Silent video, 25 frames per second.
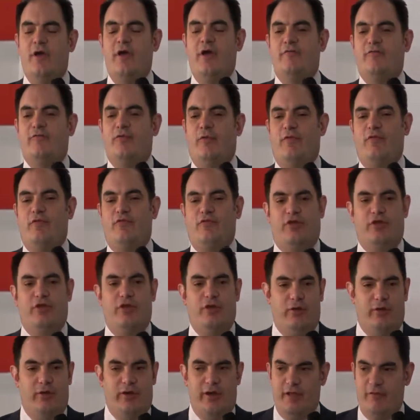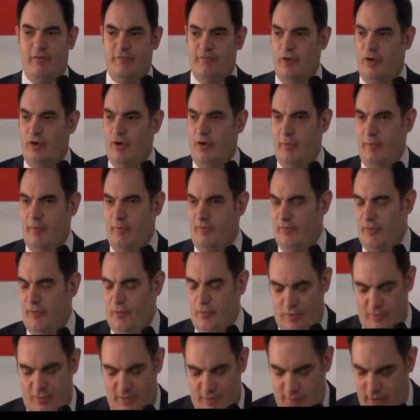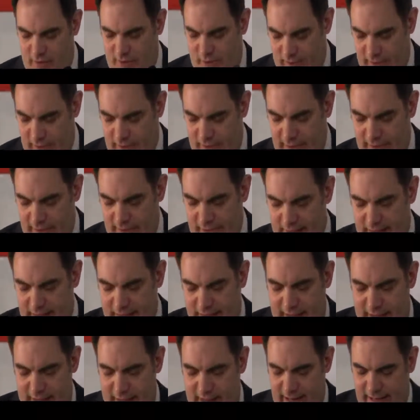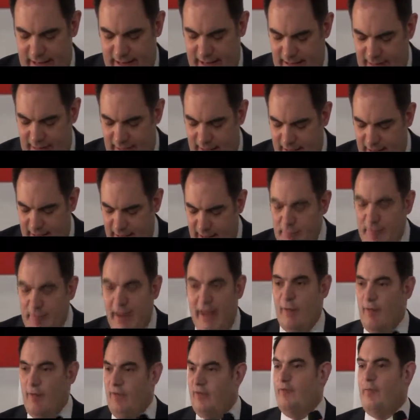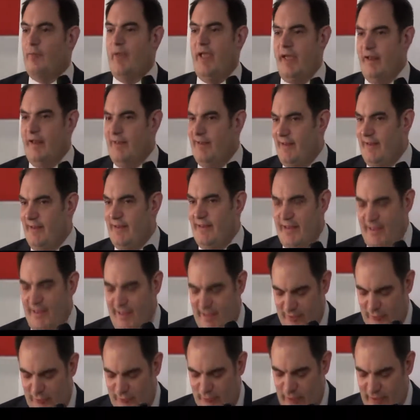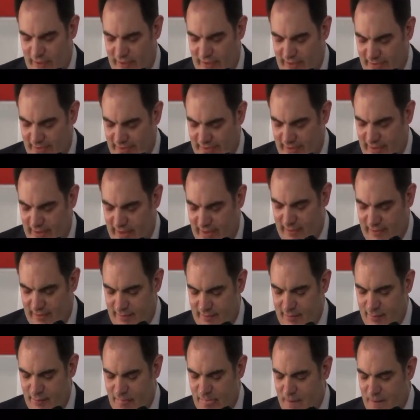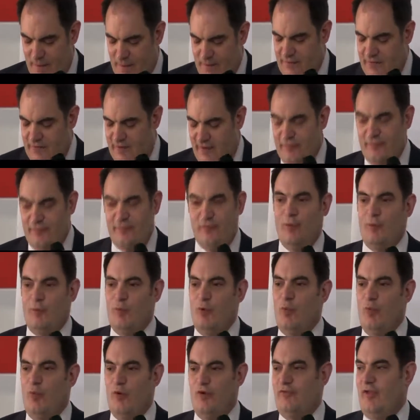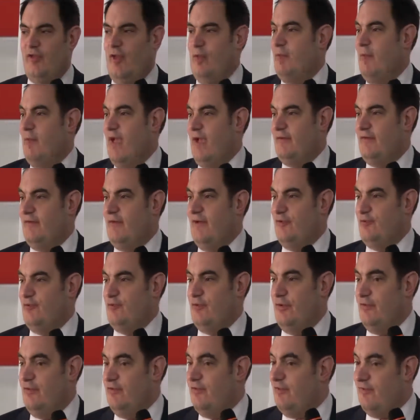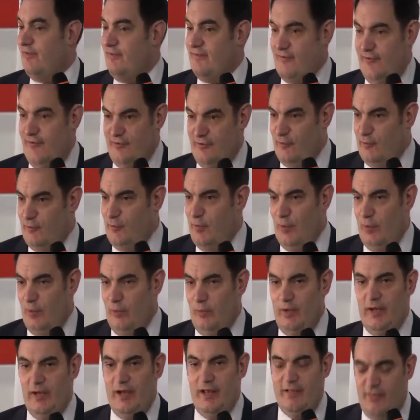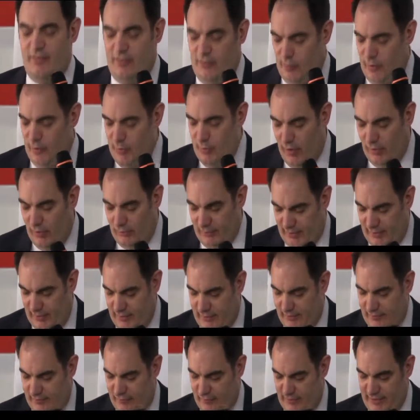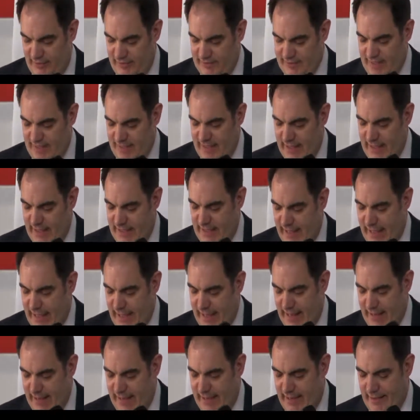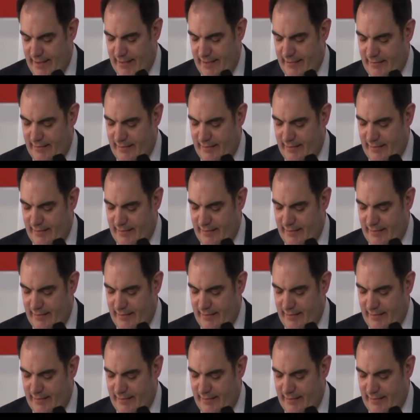for the security of Europe and for North America. And NATO expanded, including 6 former Warsaw Pact countries, such as Poland, and 3 Baltic countries. And